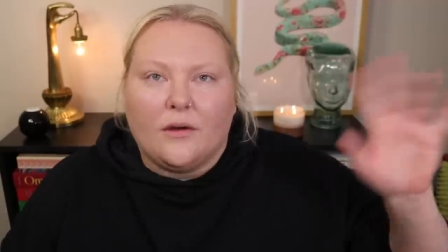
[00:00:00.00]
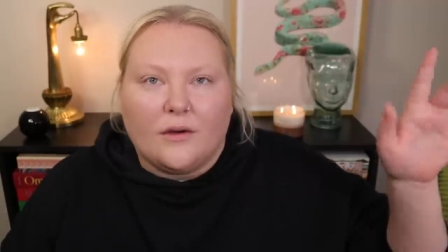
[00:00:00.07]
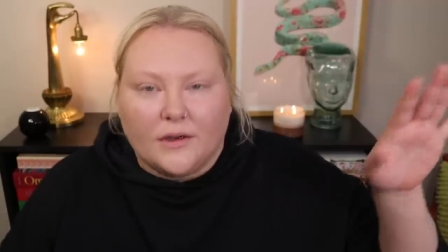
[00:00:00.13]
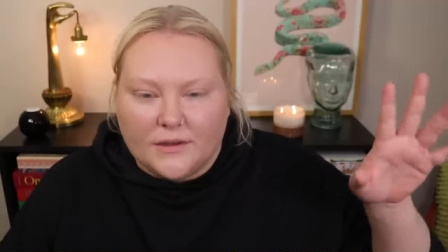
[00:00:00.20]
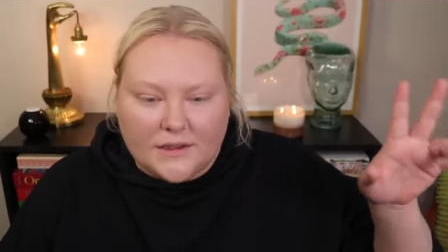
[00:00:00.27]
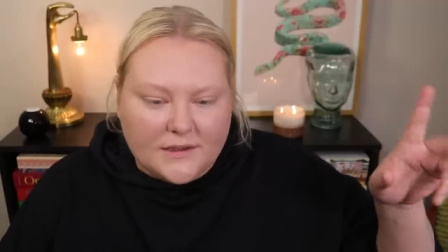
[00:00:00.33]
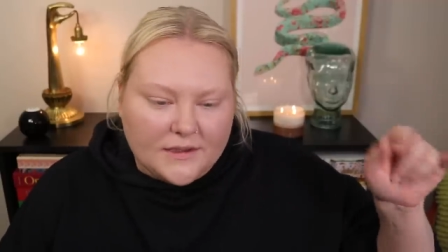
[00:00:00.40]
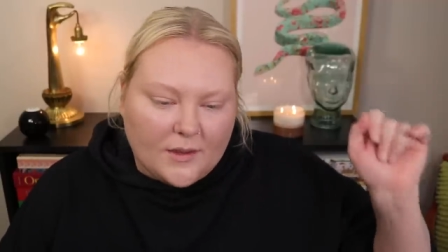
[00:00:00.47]
or at
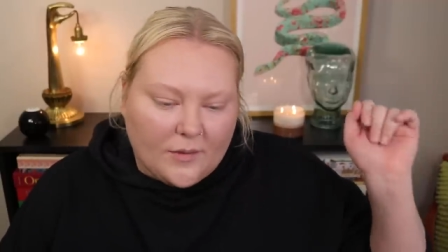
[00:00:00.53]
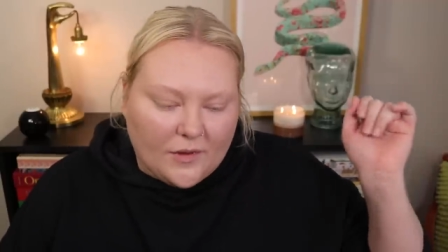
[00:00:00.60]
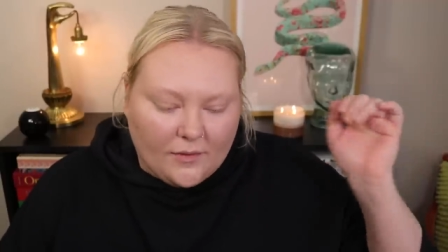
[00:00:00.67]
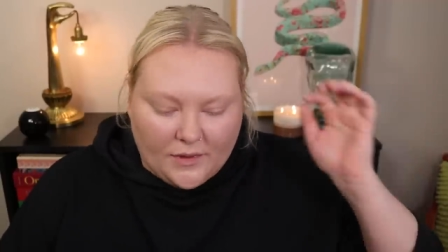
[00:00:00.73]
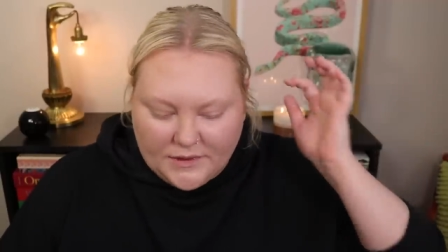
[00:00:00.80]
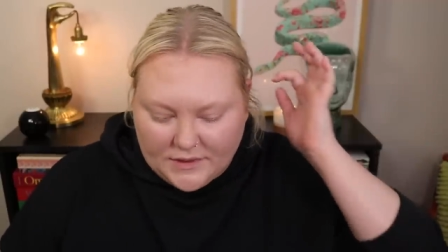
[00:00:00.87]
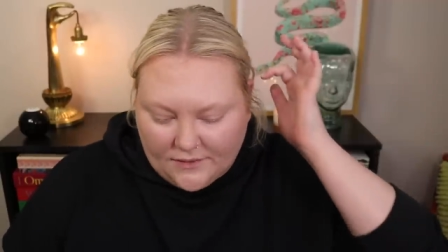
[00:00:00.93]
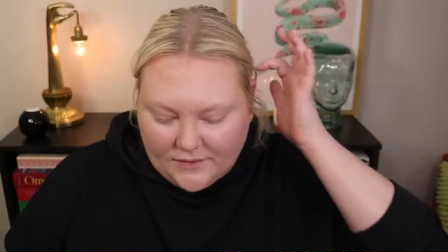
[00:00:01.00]
least some of the
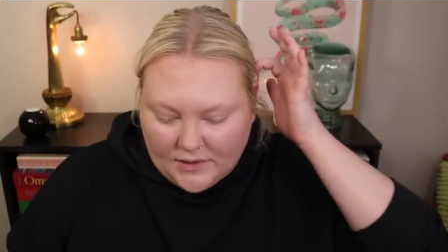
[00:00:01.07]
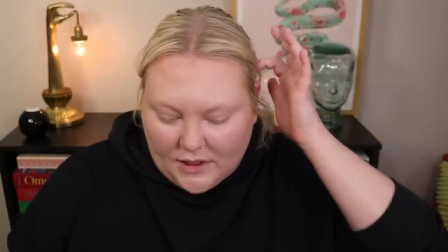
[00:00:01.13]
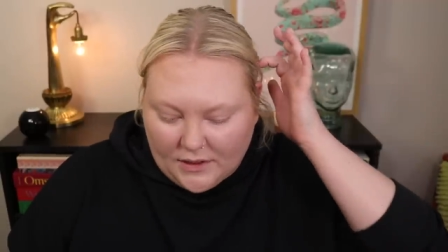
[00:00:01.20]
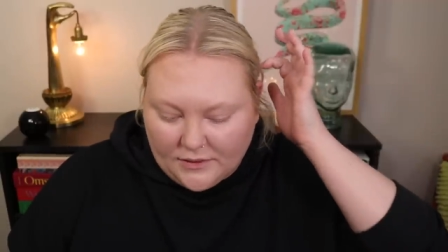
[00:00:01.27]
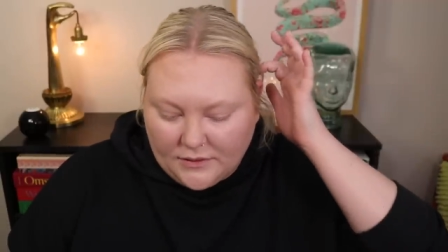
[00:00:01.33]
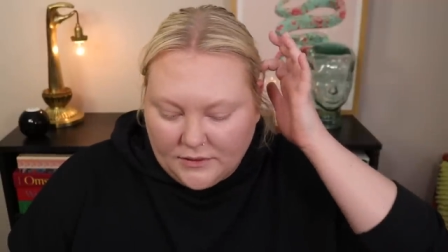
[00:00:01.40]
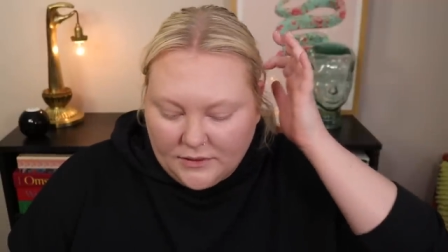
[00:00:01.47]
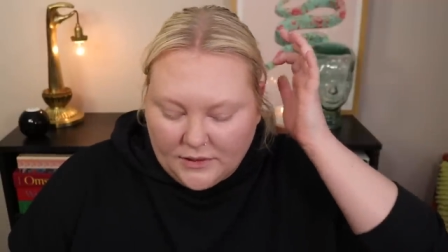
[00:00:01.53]
ones I've
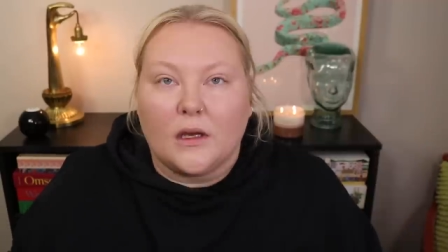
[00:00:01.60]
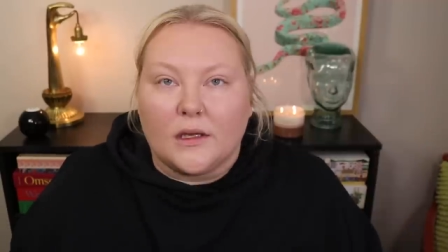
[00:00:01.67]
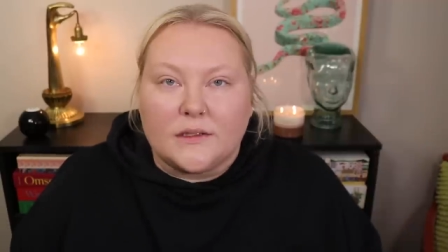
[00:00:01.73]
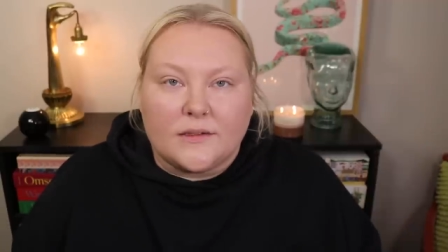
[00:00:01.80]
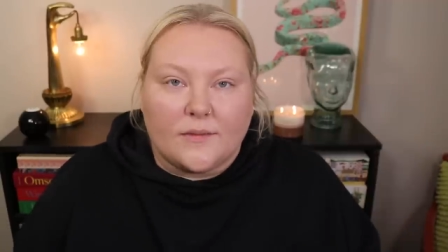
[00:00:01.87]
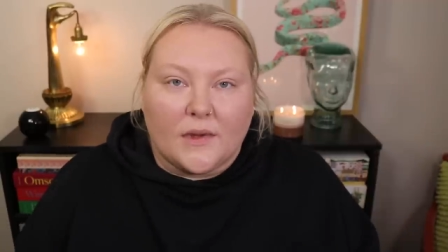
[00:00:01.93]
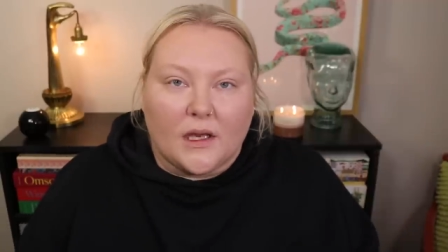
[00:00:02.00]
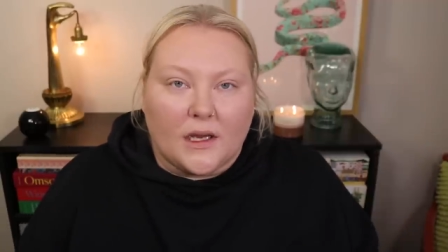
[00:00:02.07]
done. It's
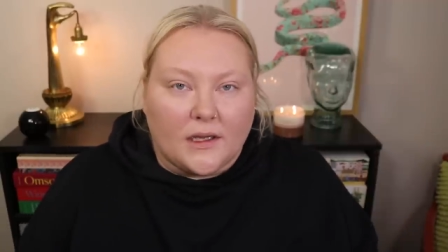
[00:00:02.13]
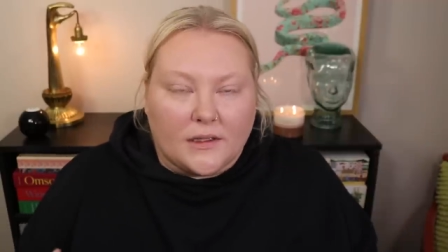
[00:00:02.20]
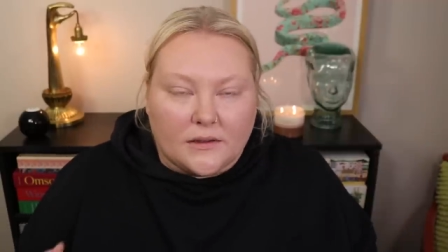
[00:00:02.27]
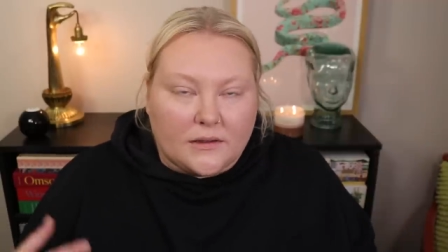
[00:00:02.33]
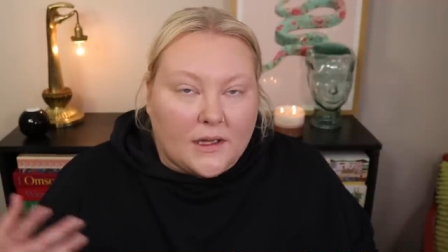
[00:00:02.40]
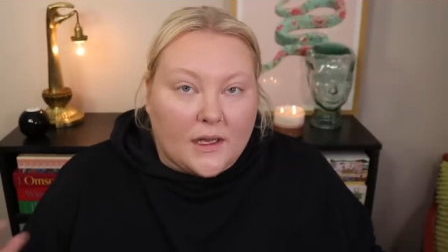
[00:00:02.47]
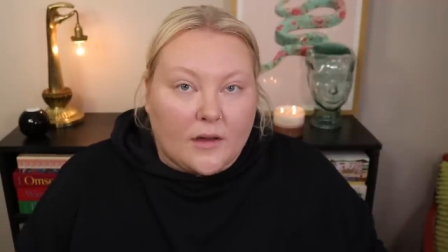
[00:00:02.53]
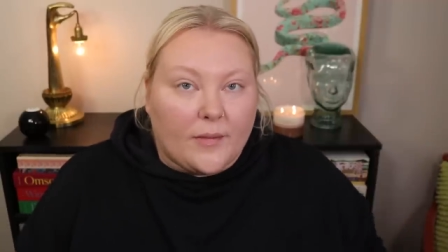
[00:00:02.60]
something I
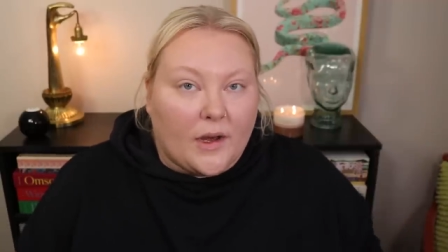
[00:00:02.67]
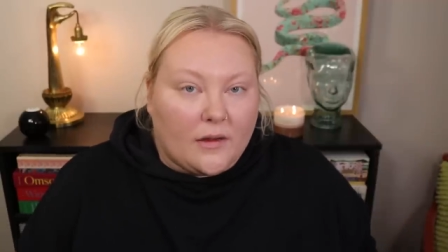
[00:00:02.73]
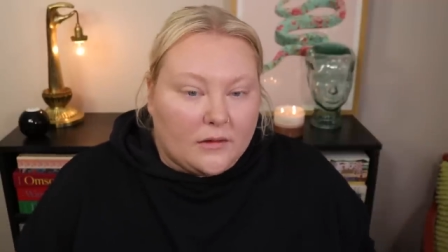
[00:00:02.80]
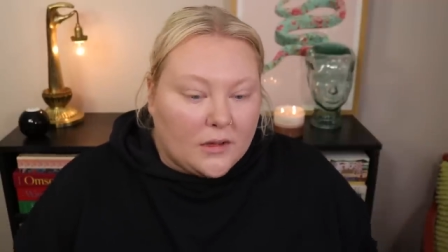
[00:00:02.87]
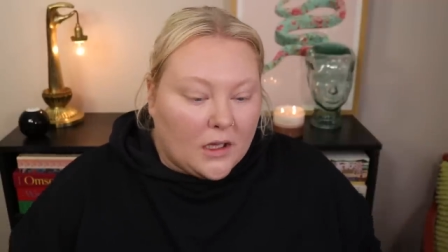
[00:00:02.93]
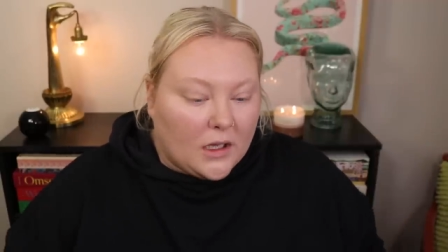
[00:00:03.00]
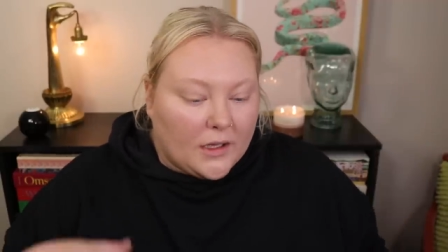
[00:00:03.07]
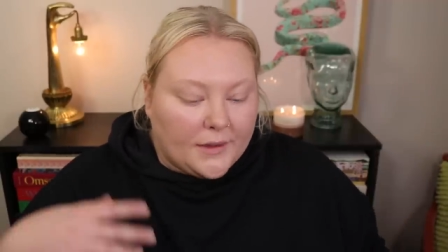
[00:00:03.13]
think about a
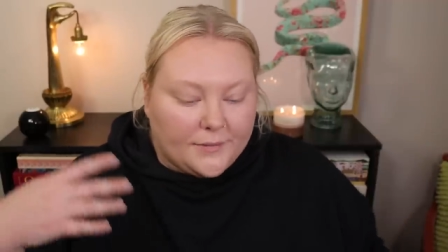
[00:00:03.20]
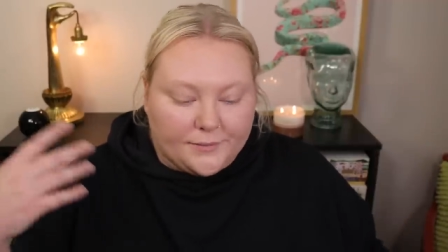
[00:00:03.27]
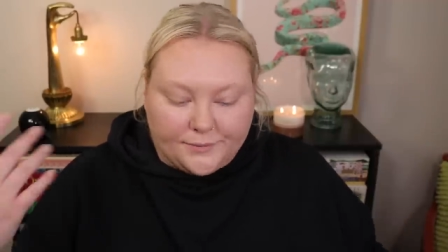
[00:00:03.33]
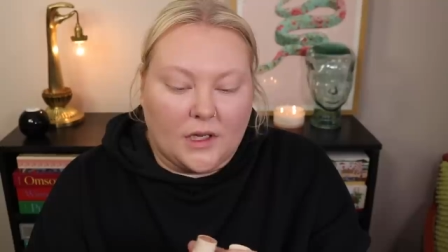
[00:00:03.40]
lot.